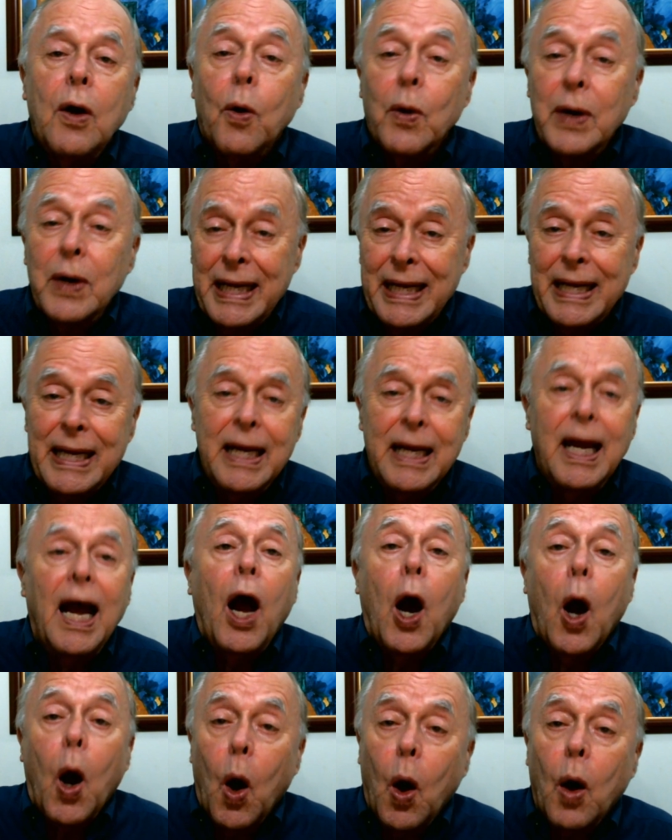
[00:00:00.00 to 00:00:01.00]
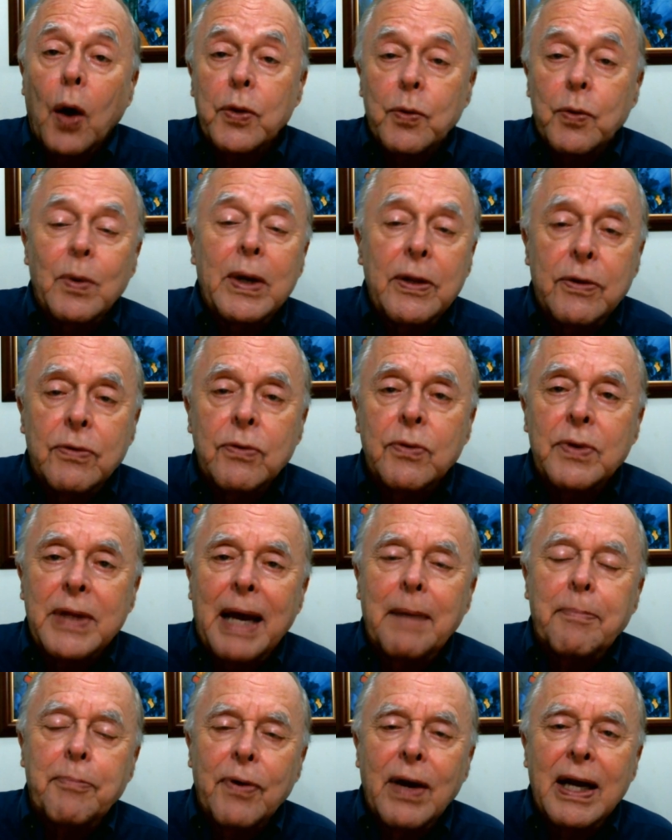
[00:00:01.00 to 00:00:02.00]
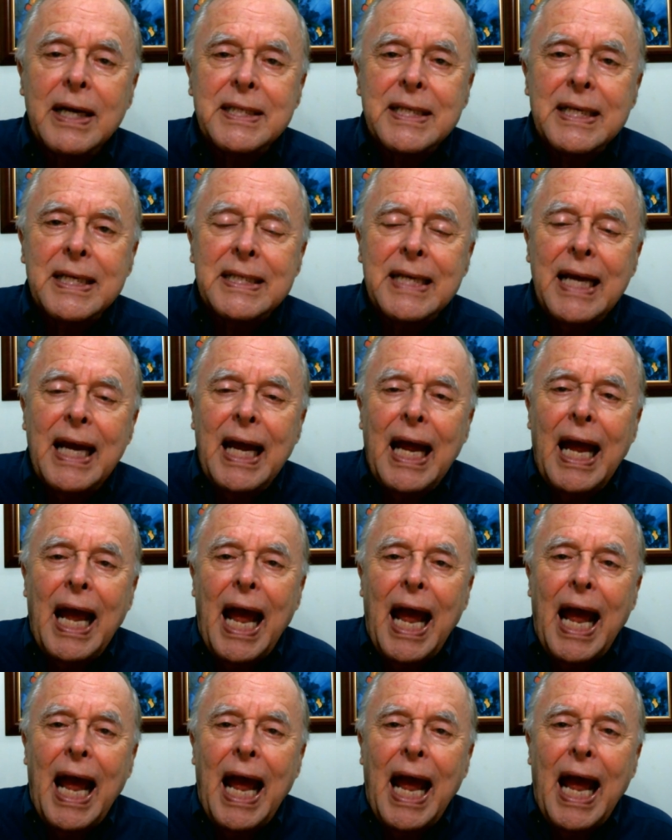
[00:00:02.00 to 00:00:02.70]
or he, all the way through that process.